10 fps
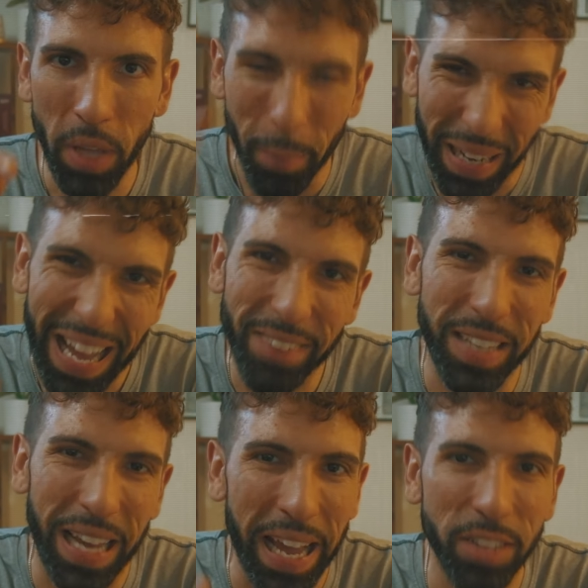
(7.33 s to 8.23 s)
But I have
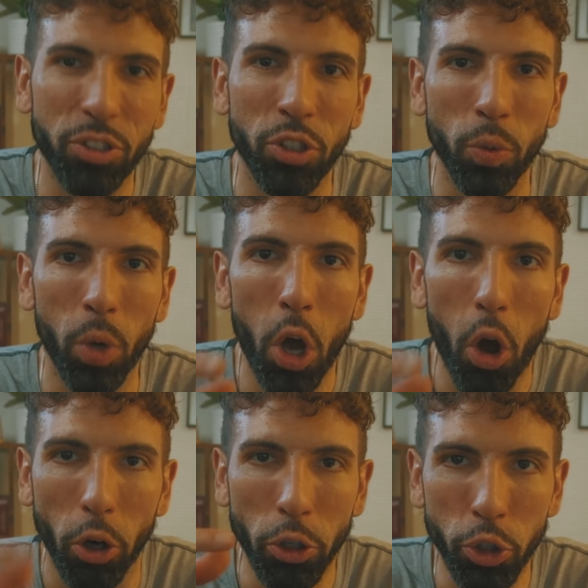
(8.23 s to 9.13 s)
to ask you,
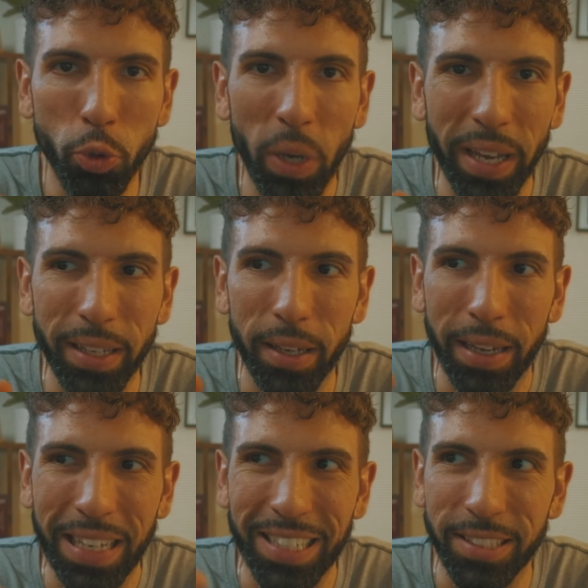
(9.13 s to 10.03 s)
are you a
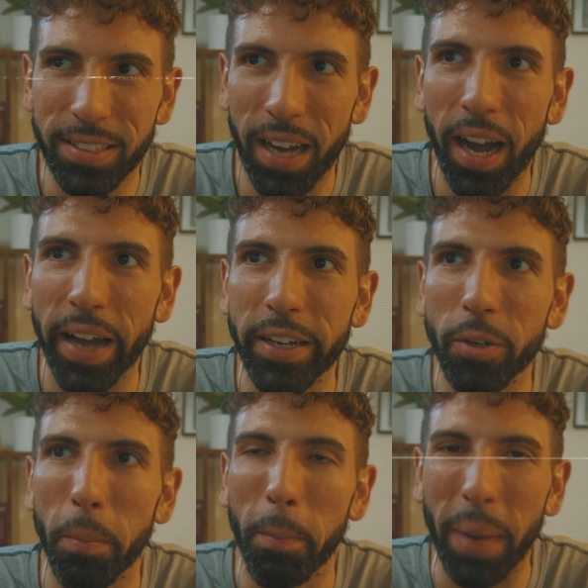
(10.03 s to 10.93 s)

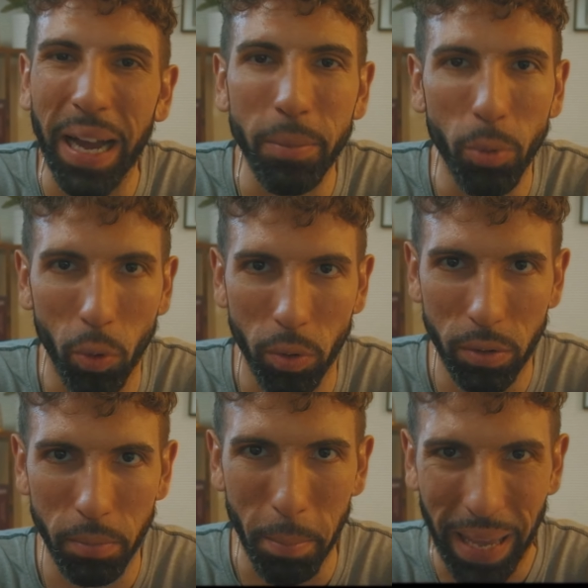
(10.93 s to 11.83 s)
entire Bible
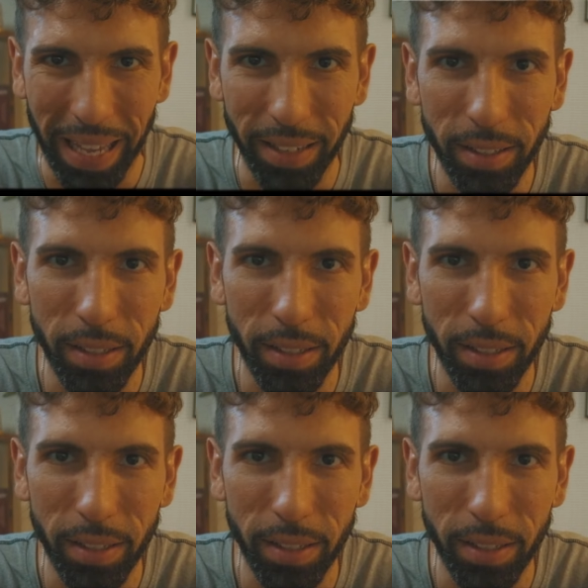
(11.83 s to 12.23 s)
man?